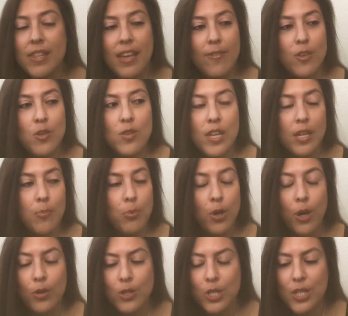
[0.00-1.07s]
They have a unique
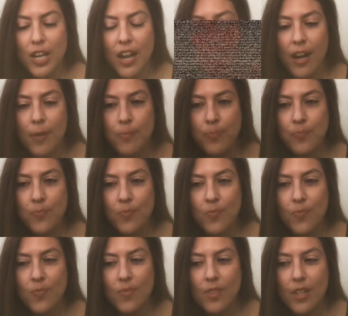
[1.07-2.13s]
approach.
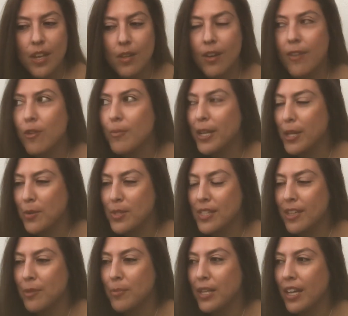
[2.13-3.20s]
I don't have all my notes
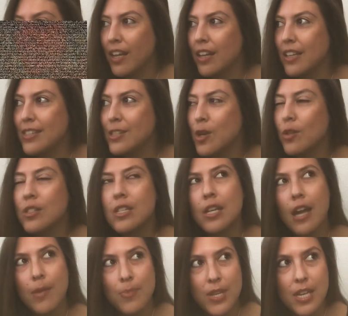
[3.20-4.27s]
here, but it's called
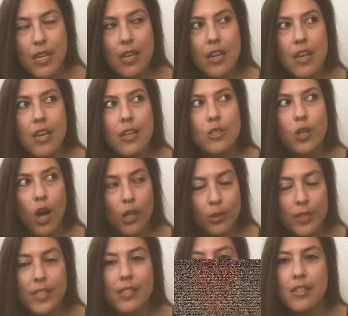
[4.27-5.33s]
TIP,
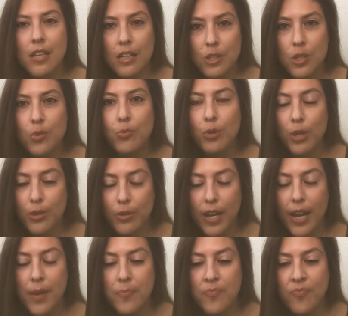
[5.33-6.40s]
Tolerance Induction Program.